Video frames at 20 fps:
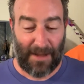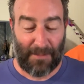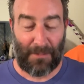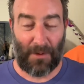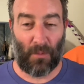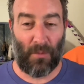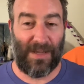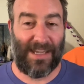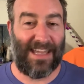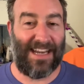
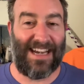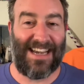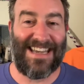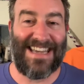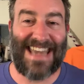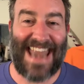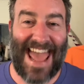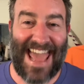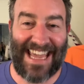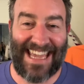But we get a
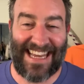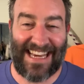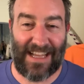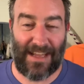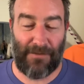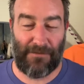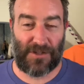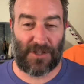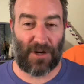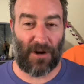
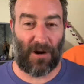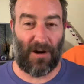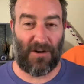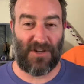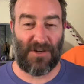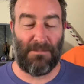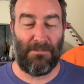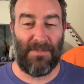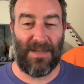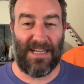negative
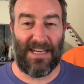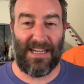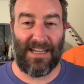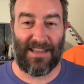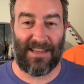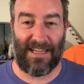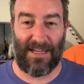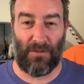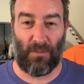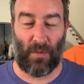charge
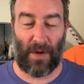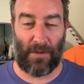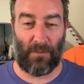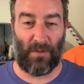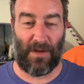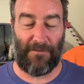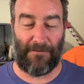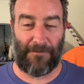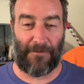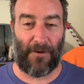immediately when
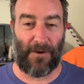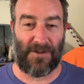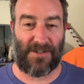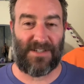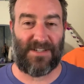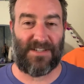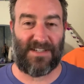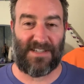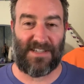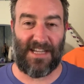we
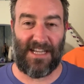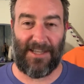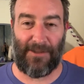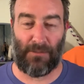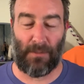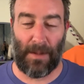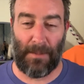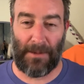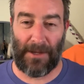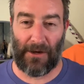first see
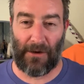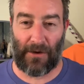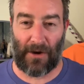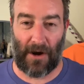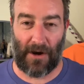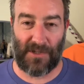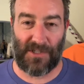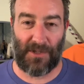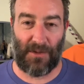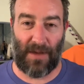three P O and
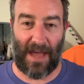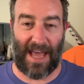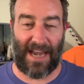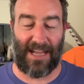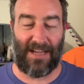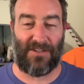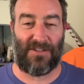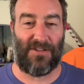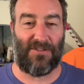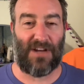R two
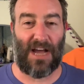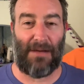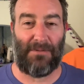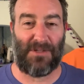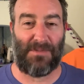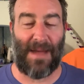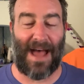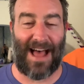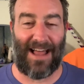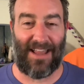heading to
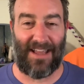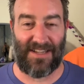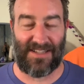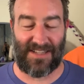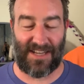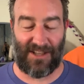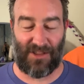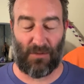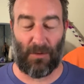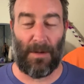Jabba's
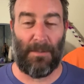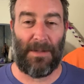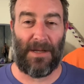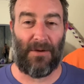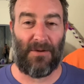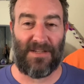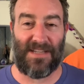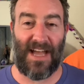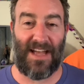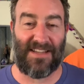palace, and three P
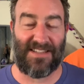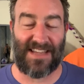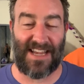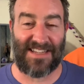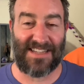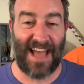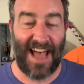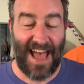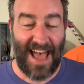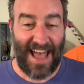O tells
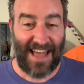us